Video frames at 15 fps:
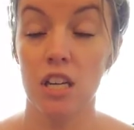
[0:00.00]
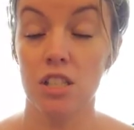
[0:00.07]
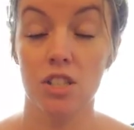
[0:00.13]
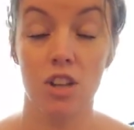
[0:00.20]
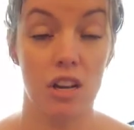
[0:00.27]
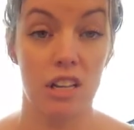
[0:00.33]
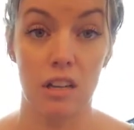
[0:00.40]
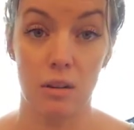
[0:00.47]

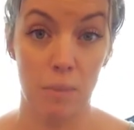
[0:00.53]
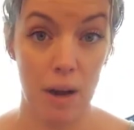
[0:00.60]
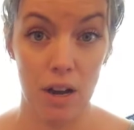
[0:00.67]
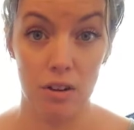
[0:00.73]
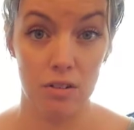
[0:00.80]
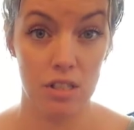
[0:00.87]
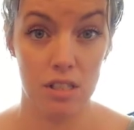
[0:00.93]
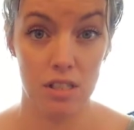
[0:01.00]
talking
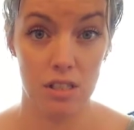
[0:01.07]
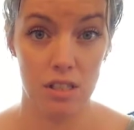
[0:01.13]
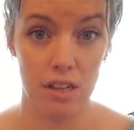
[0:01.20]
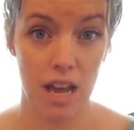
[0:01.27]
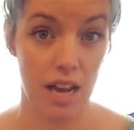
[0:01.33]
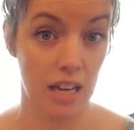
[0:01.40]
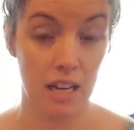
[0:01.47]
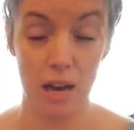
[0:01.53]
about
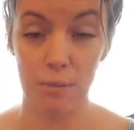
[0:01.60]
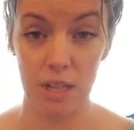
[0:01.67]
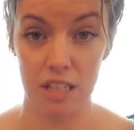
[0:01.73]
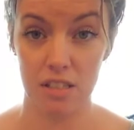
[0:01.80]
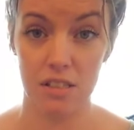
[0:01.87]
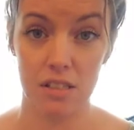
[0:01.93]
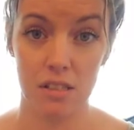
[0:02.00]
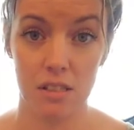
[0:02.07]

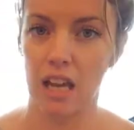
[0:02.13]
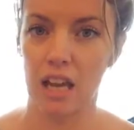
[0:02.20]
economics